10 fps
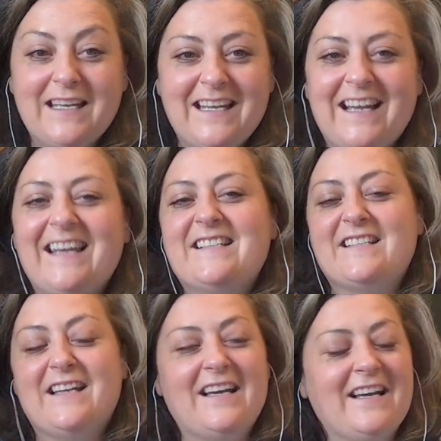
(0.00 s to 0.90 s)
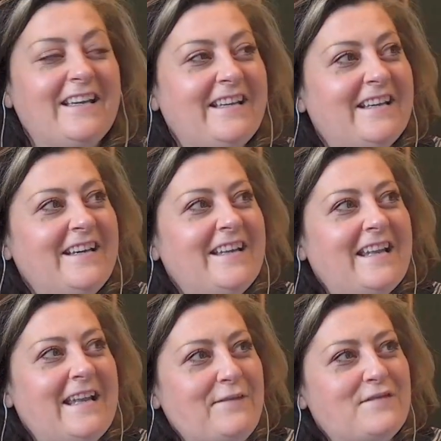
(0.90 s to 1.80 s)
Listen, I
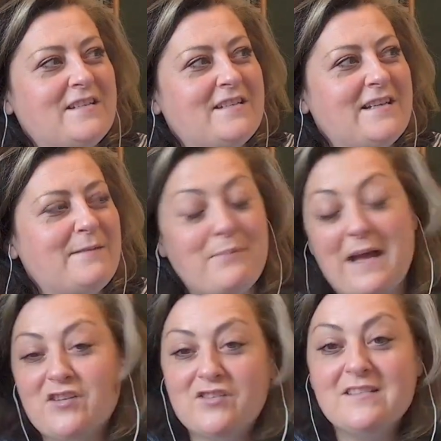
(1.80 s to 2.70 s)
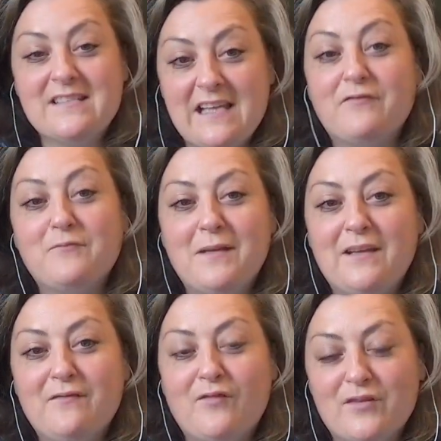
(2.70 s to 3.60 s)
left an impassioned
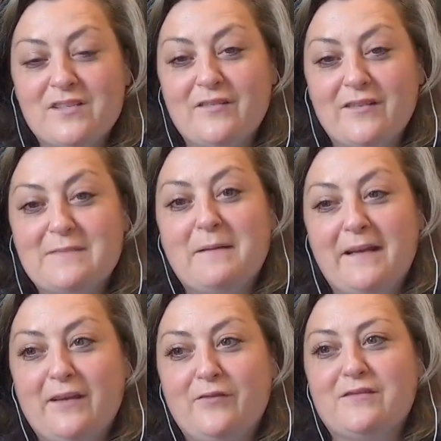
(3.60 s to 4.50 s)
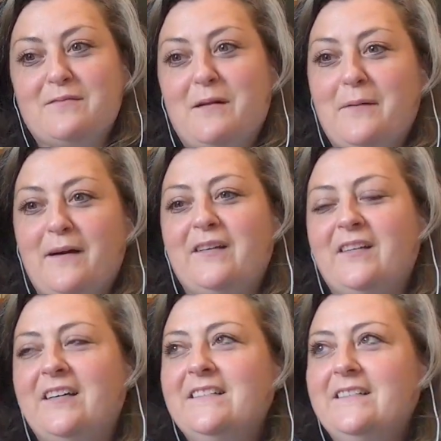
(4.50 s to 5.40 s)
7-minute voice note explaining it all to my
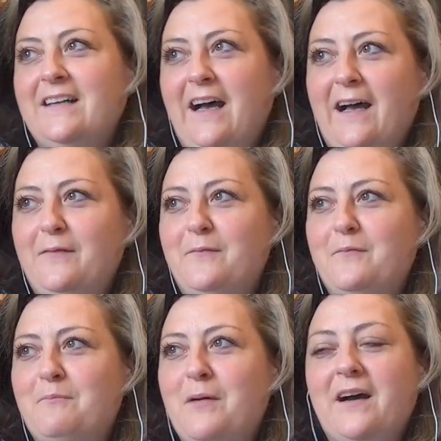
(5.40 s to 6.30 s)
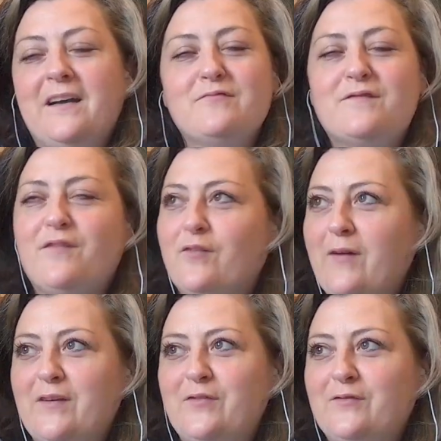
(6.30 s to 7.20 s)
partner, but it was for a
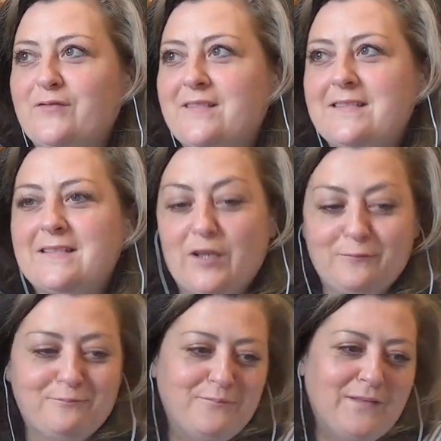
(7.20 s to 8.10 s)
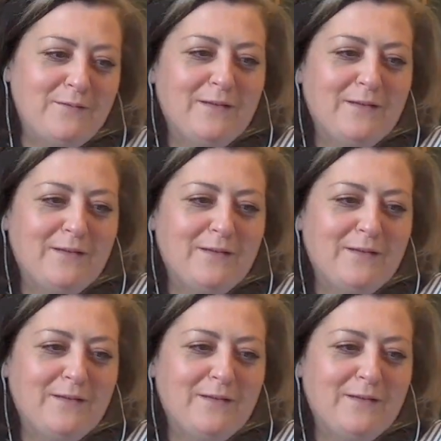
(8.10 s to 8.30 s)
great cause, so there we go.